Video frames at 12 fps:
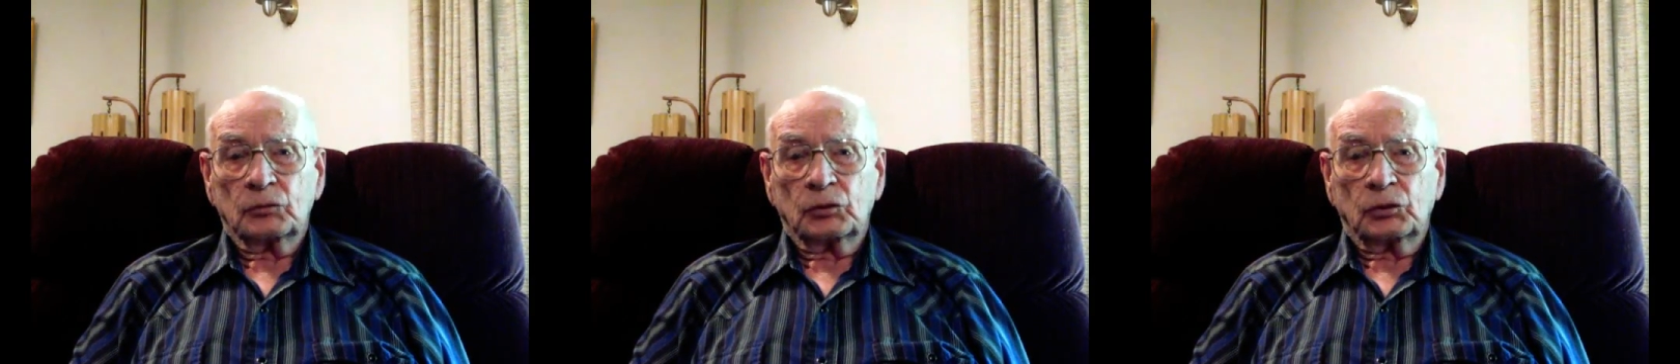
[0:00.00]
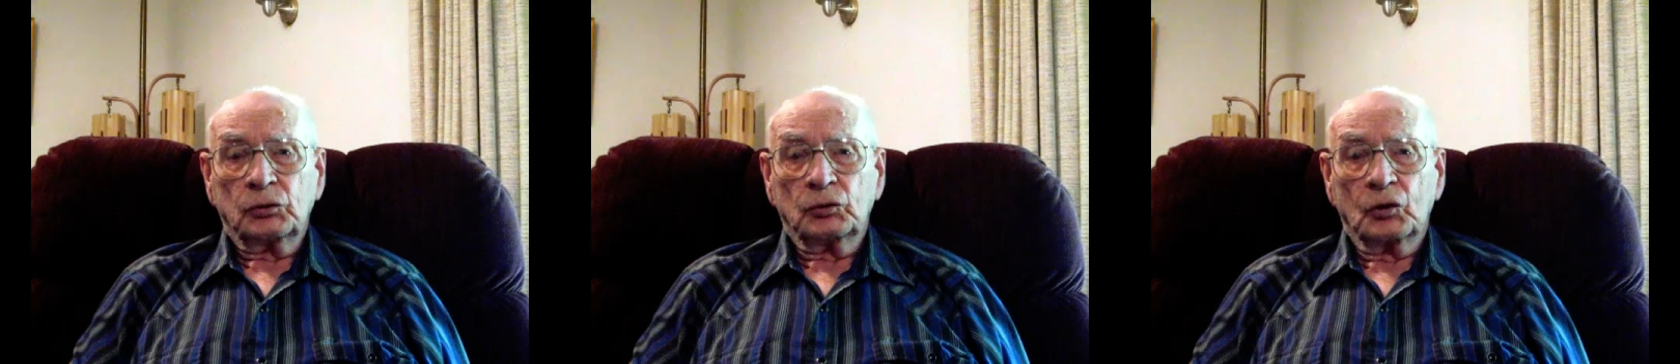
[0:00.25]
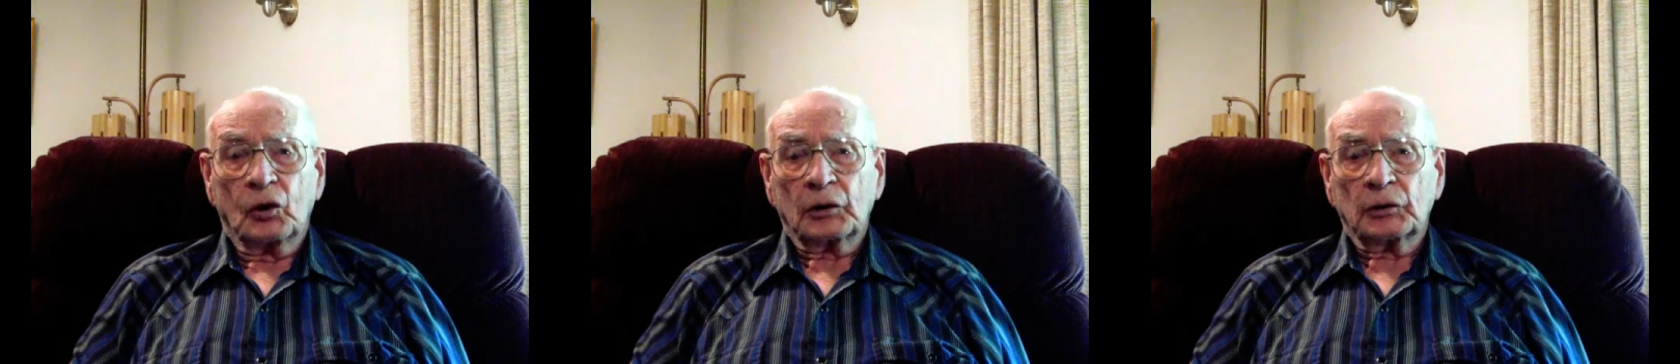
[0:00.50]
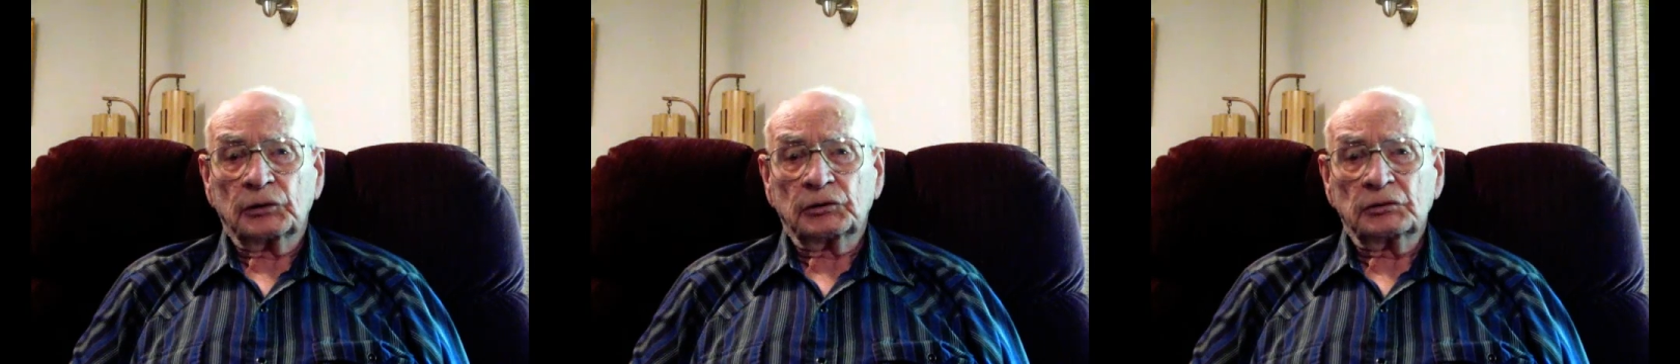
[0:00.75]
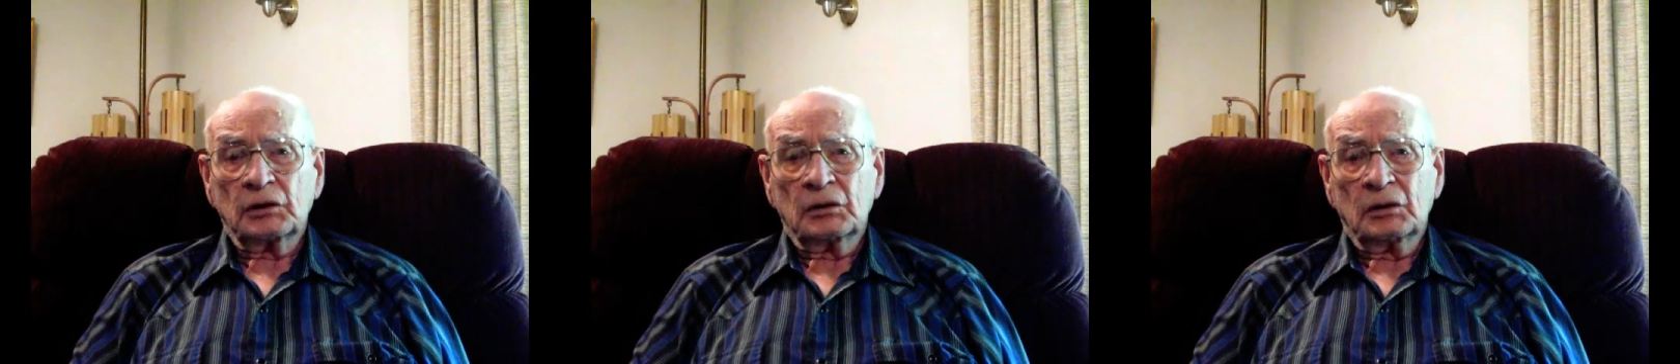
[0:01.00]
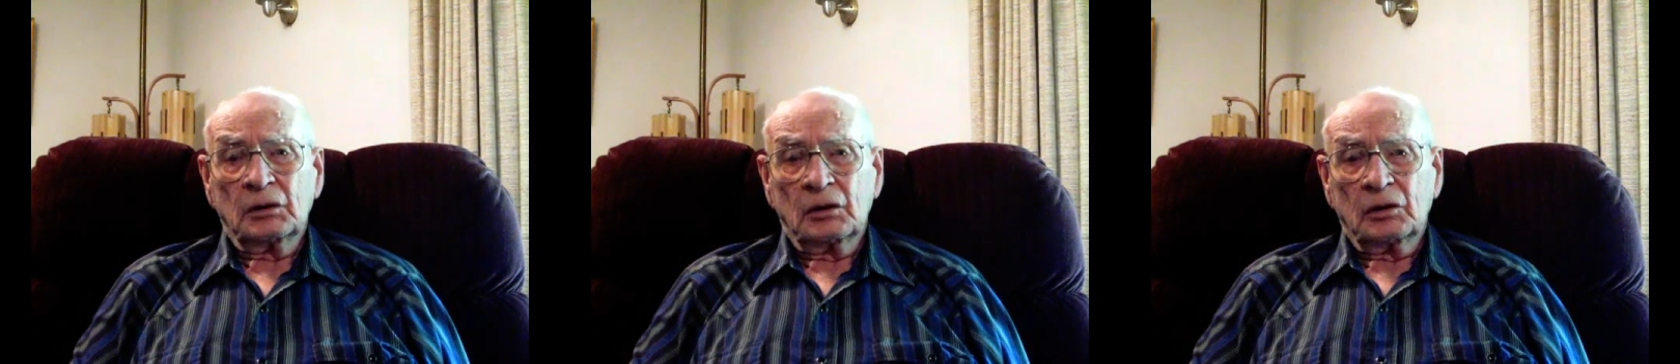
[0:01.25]
two daughters.
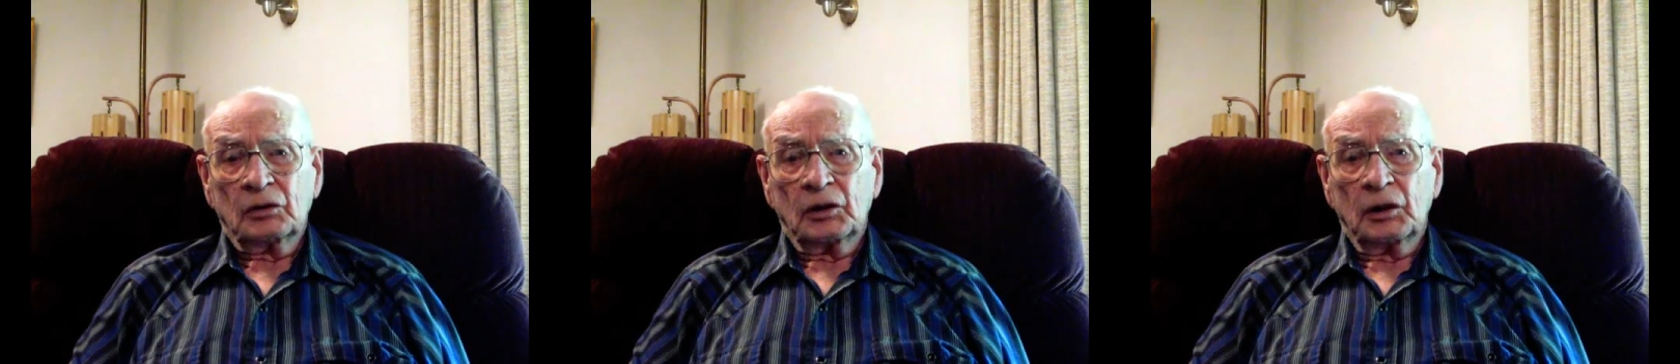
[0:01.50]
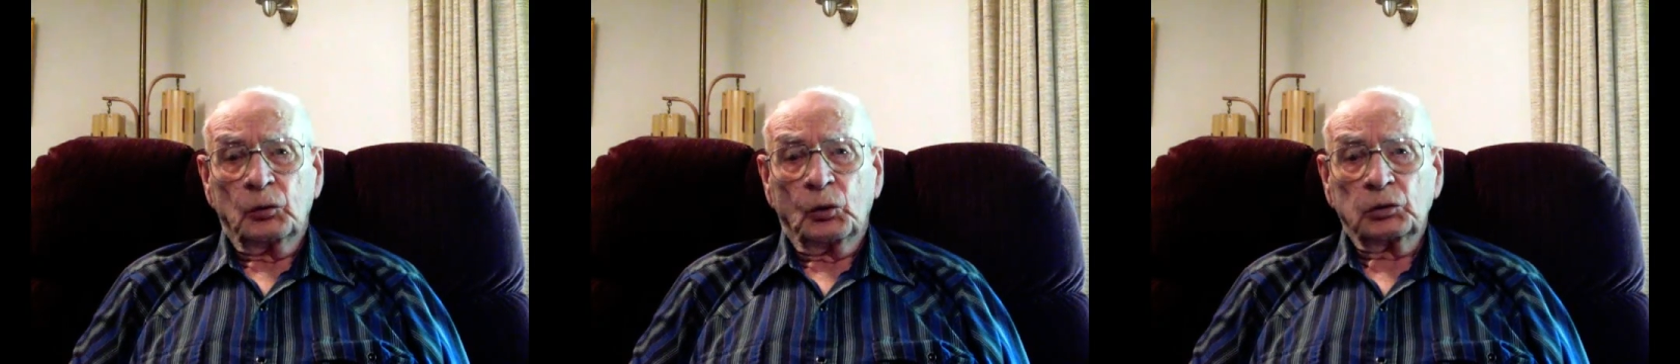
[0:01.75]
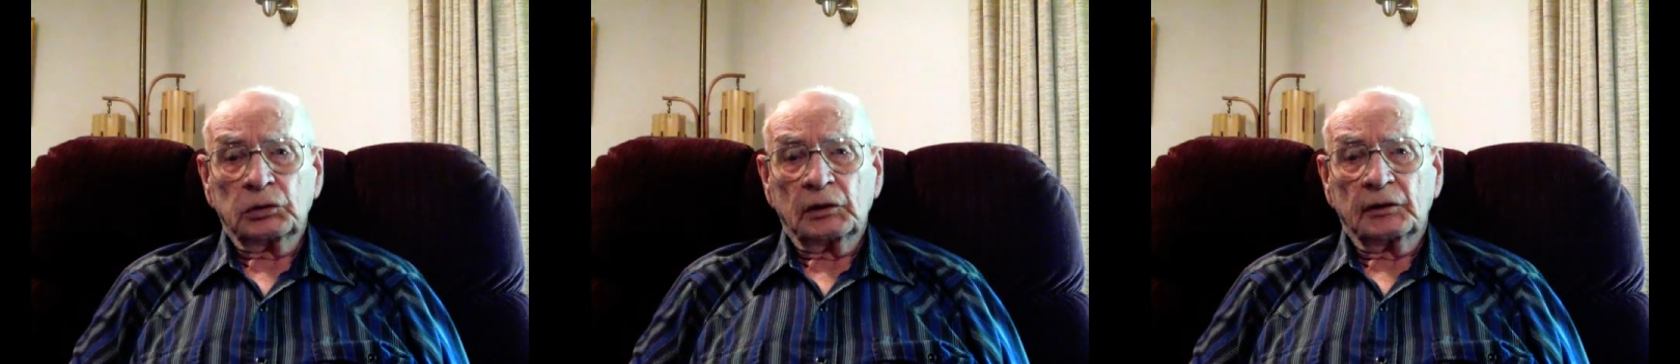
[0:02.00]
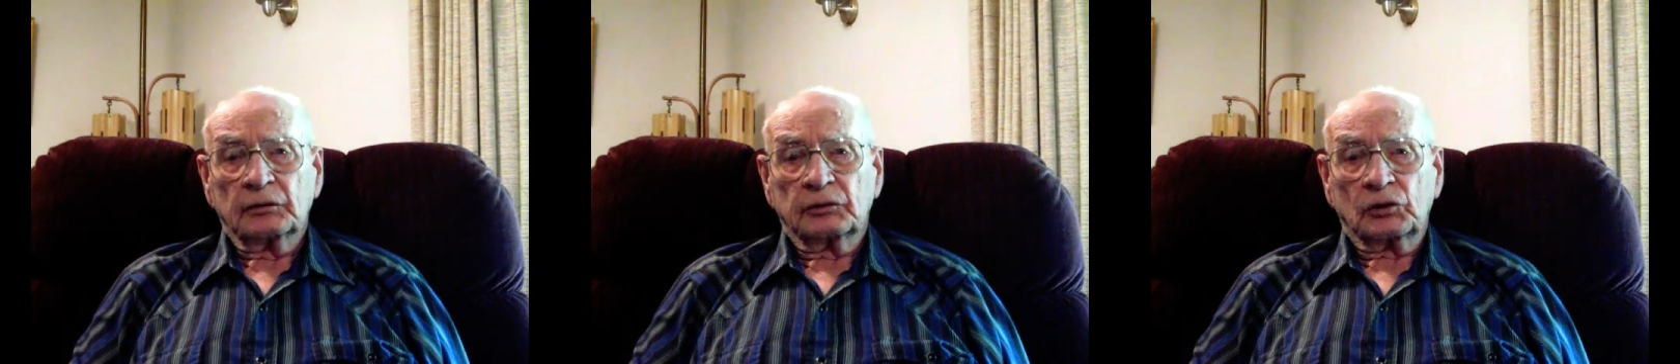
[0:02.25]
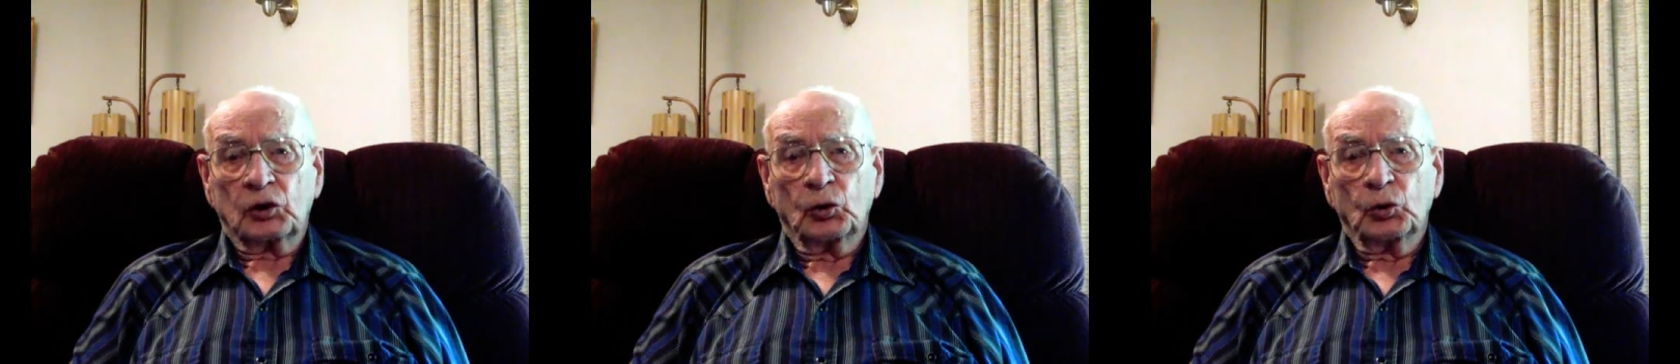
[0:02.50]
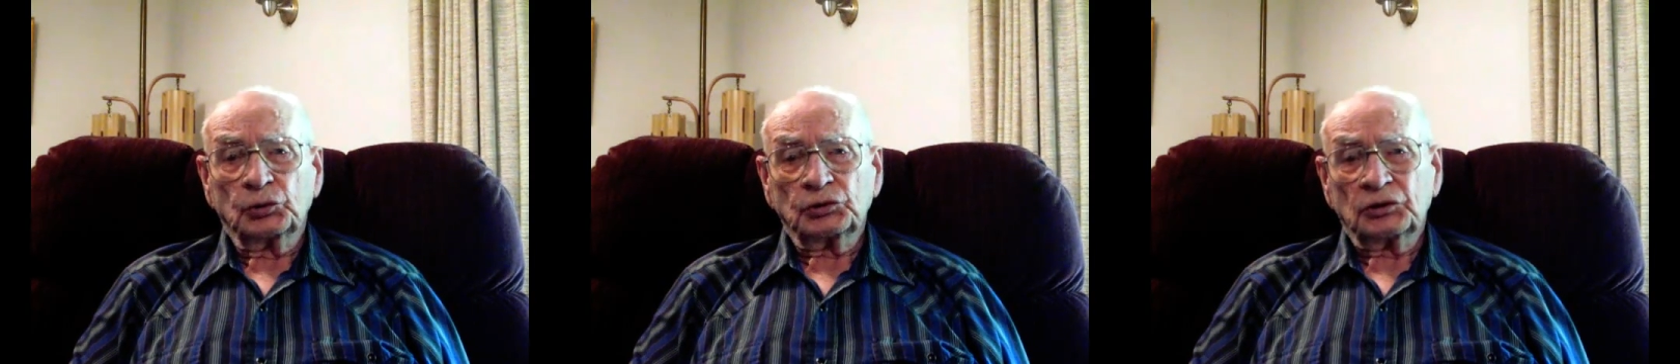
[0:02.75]
They both live
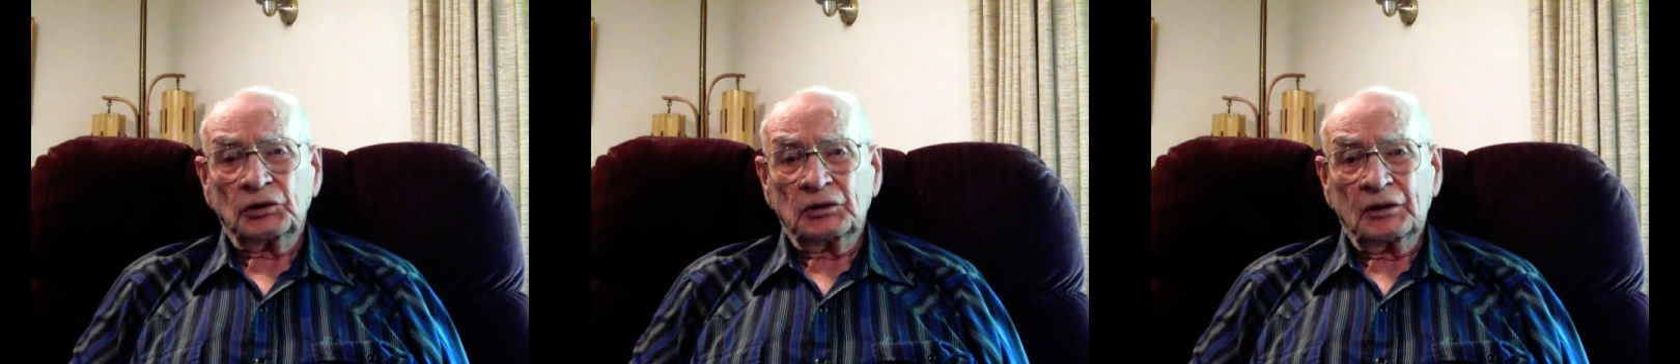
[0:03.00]
close